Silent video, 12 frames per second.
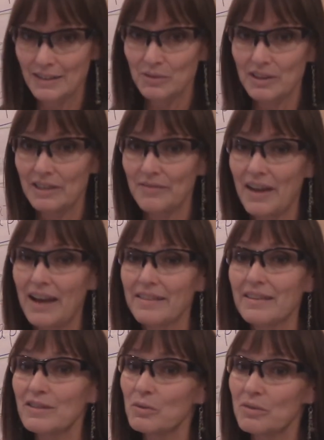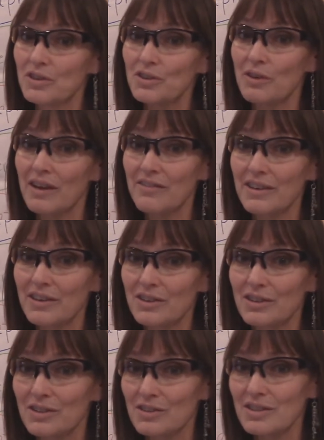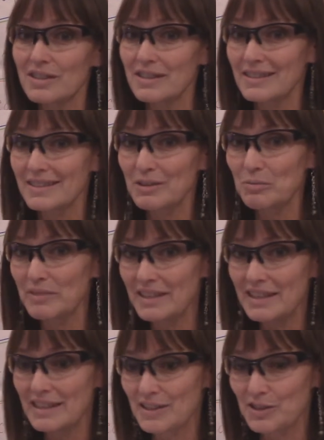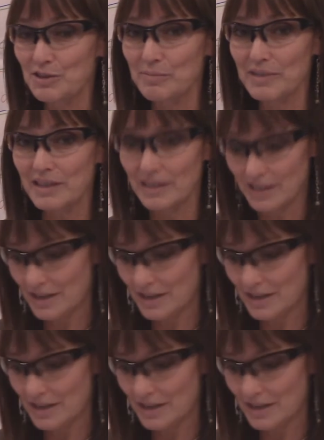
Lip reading: Well, I think the one you have here to learn is a little bit easier, but